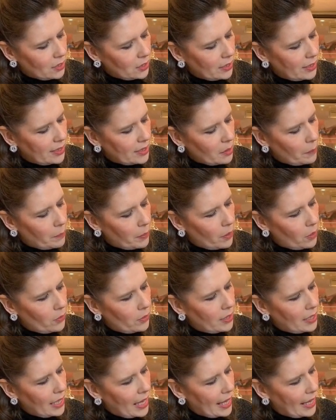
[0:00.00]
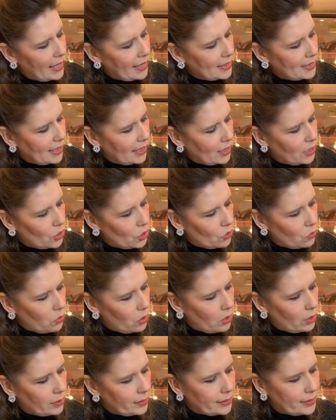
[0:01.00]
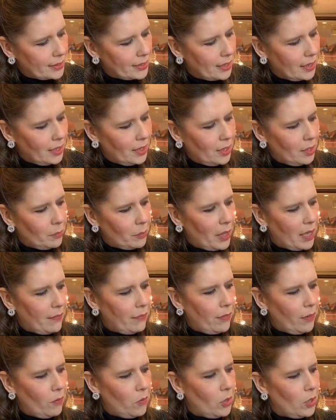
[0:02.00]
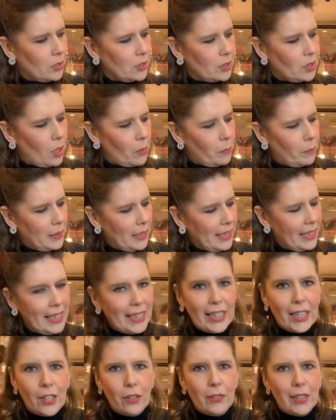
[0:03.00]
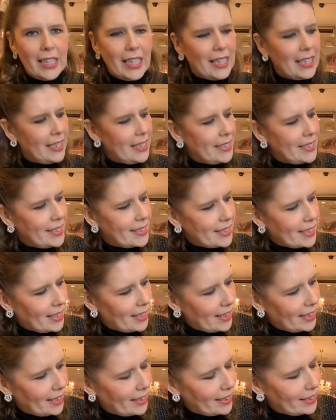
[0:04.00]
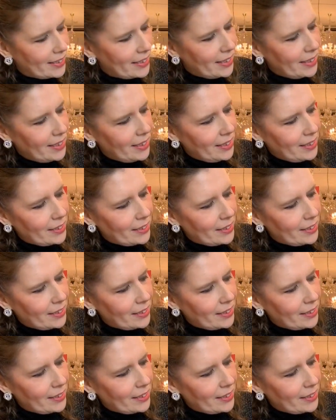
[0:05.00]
So these are both the 8-inch ones. But every one's completely uniquely designed.